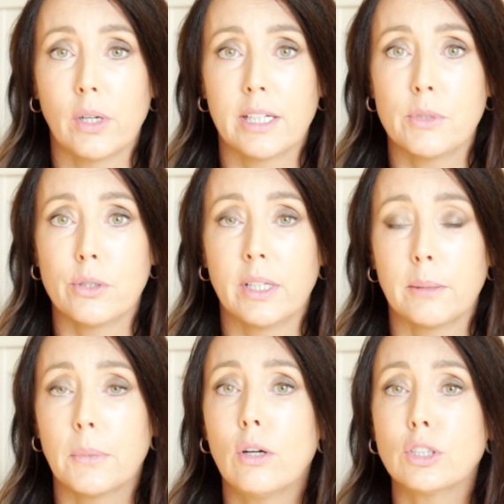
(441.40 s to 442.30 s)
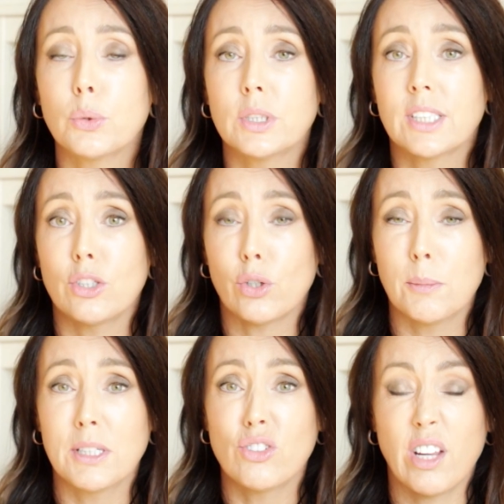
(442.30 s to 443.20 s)
what I'm doing, but also as a
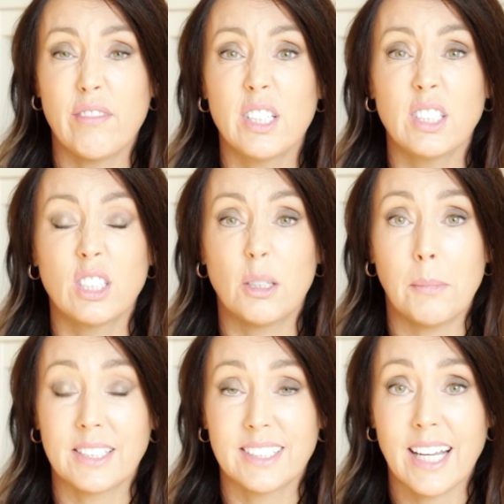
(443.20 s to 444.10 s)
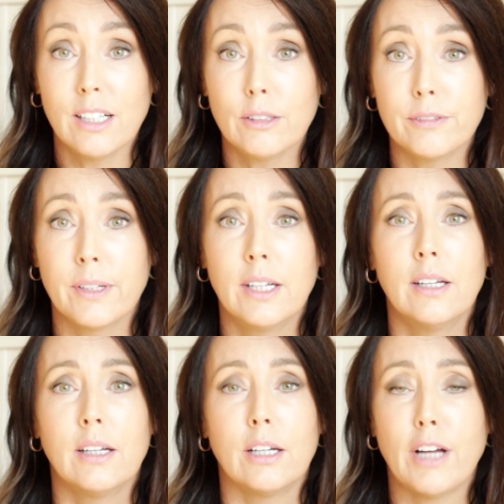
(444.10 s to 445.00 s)
documentary evidence to myself
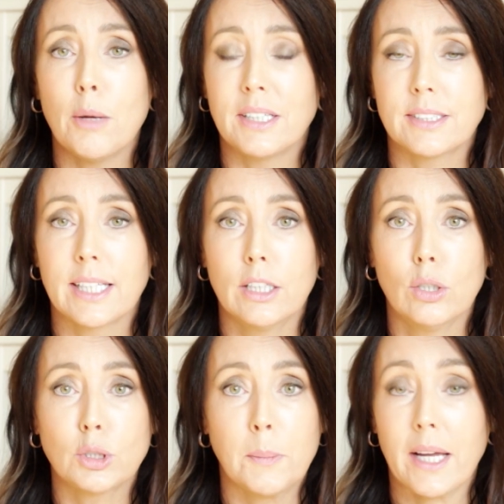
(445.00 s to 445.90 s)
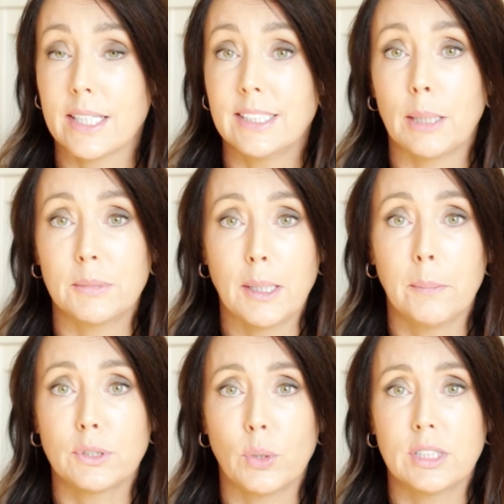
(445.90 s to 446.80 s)
of how my skin looked back in
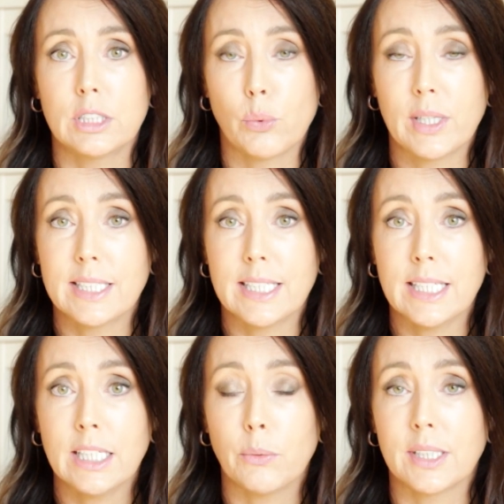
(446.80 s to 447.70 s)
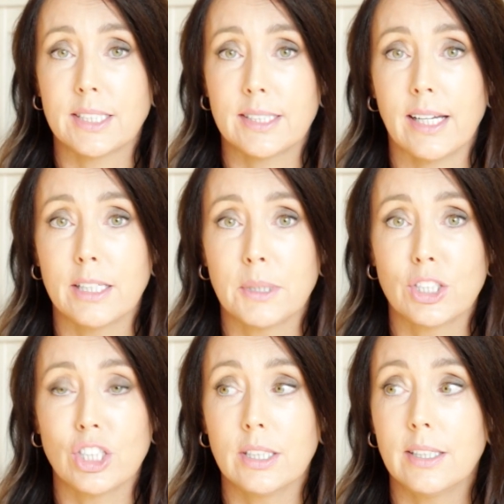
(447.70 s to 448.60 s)
September 2020 when I started my
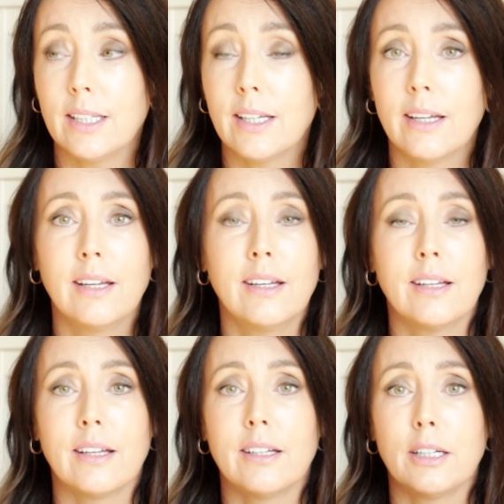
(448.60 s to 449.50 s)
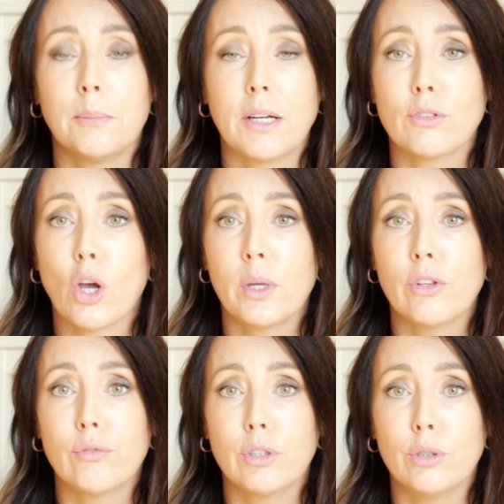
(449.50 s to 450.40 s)
journey. And going
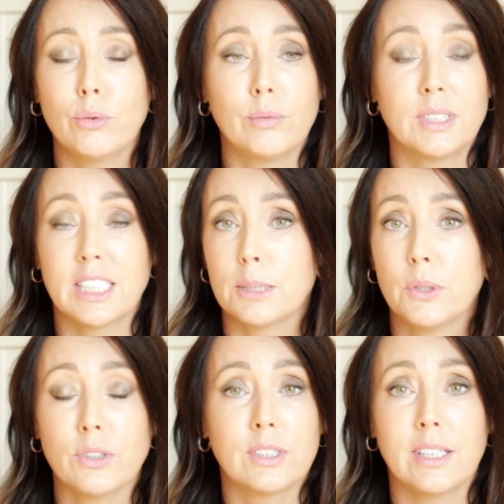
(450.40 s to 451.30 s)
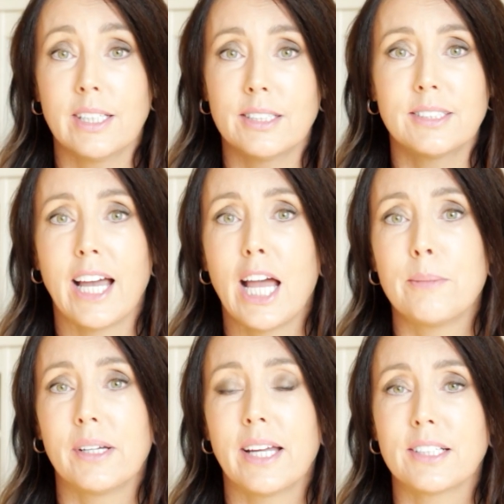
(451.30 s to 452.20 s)
through 6 months, a year's
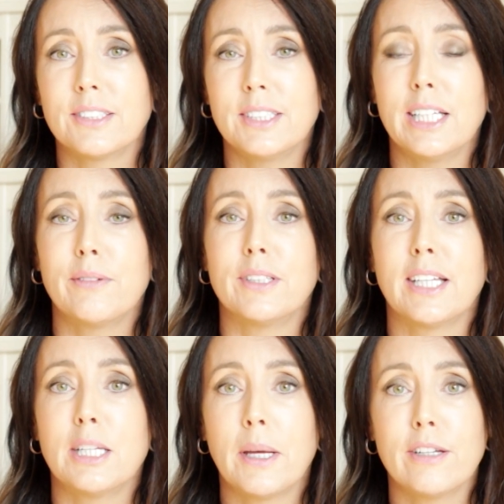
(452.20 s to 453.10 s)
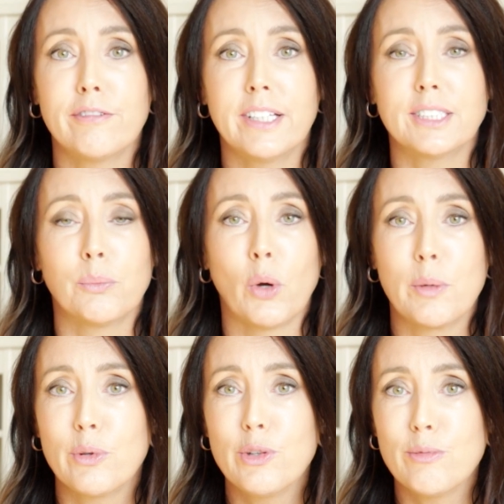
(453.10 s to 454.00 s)
time, and I can see if there's any benefits and what
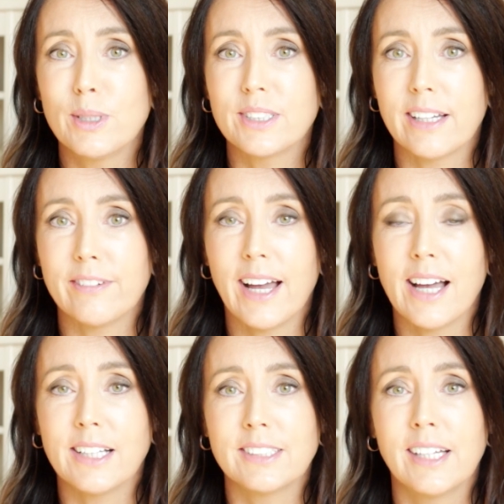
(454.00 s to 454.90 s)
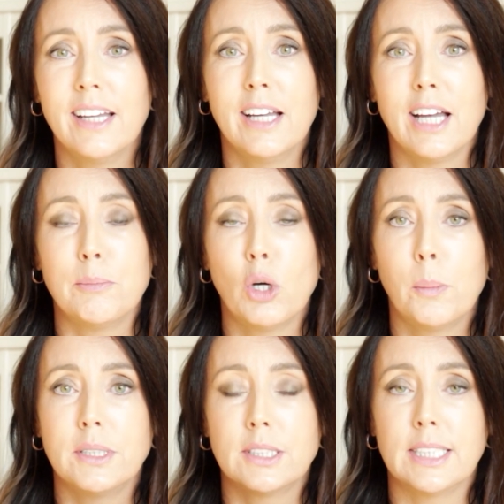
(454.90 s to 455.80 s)
improvements I've had. I'm
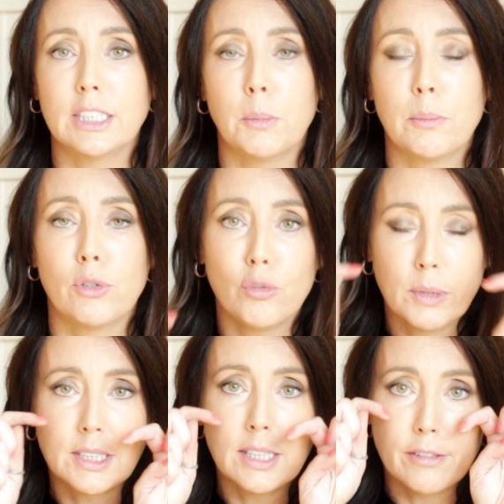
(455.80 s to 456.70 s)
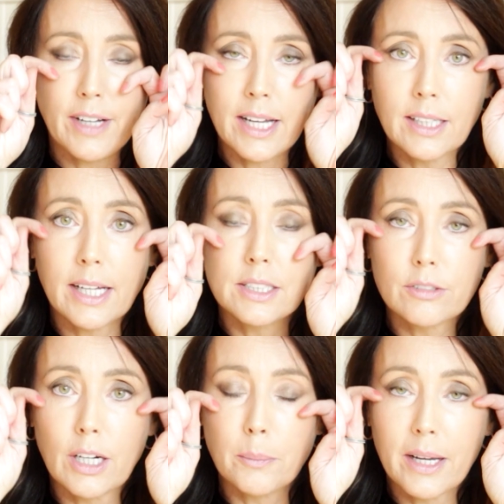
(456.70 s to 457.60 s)
hoping to see some improvements in the fine lines
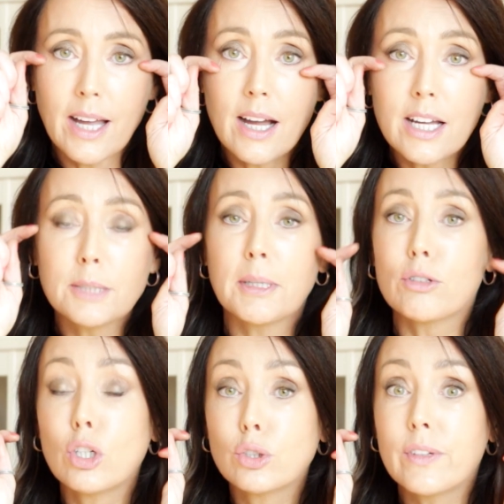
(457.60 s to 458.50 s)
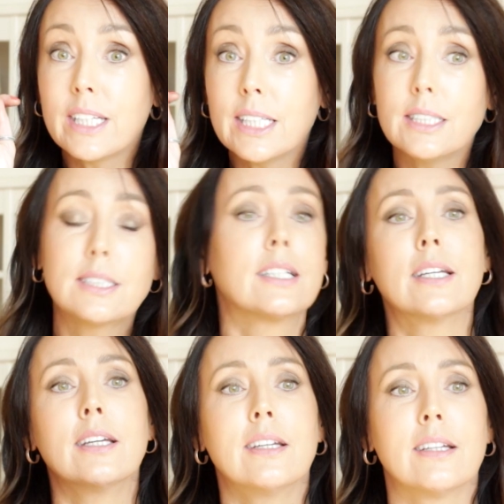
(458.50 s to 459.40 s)
around my eyes, my crow's feet.
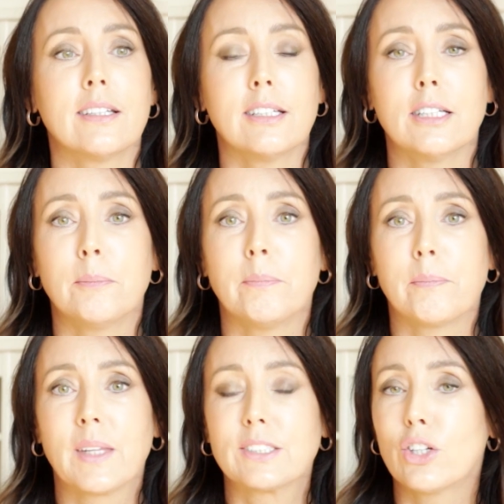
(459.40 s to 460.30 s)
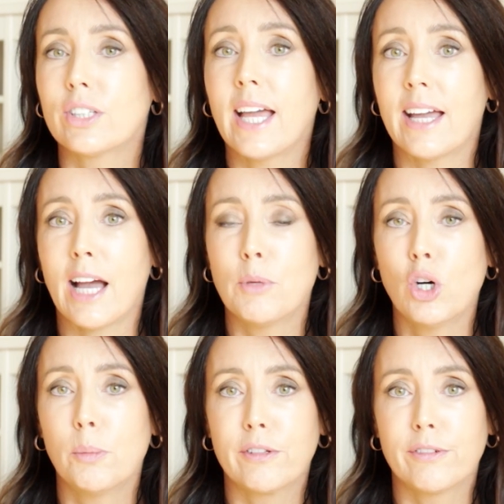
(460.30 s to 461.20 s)
So yeah, I'm
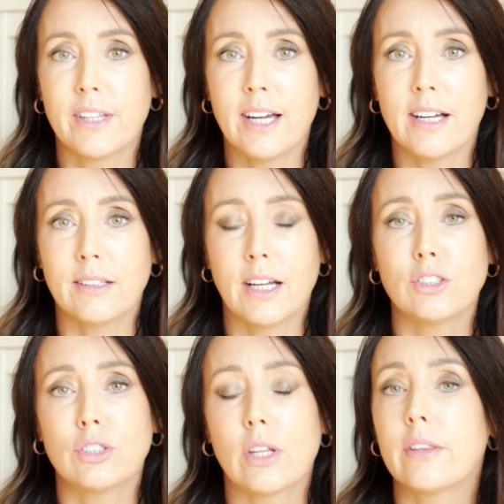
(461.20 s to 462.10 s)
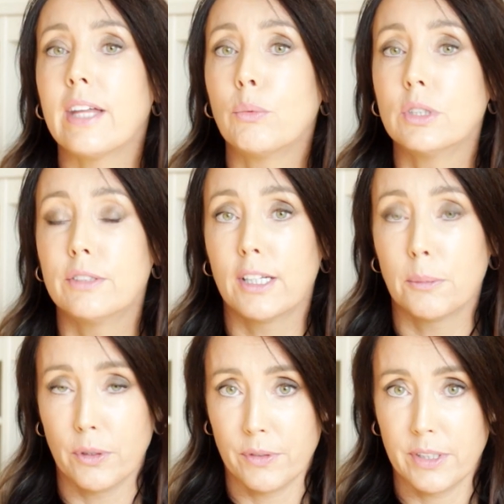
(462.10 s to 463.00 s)
hoping for that, and that will
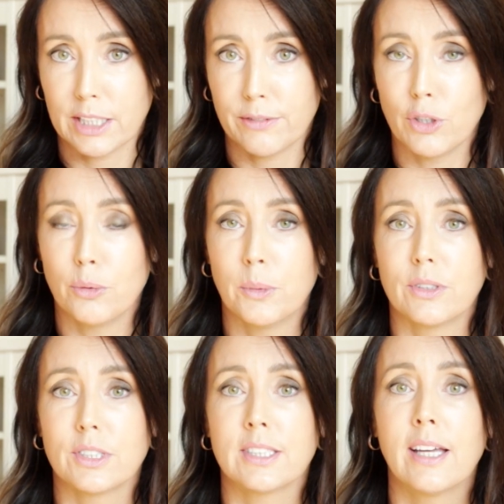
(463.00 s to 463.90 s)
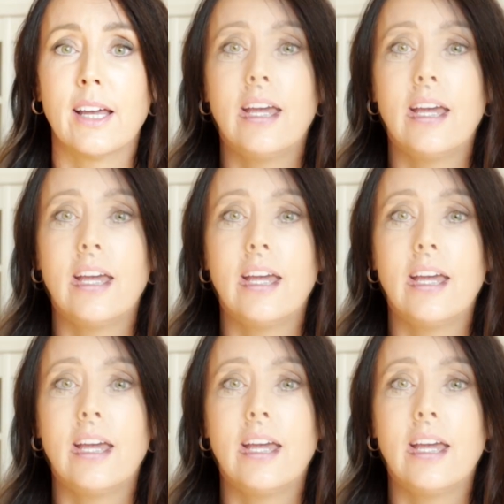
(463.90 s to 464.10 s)
develop over the next few months.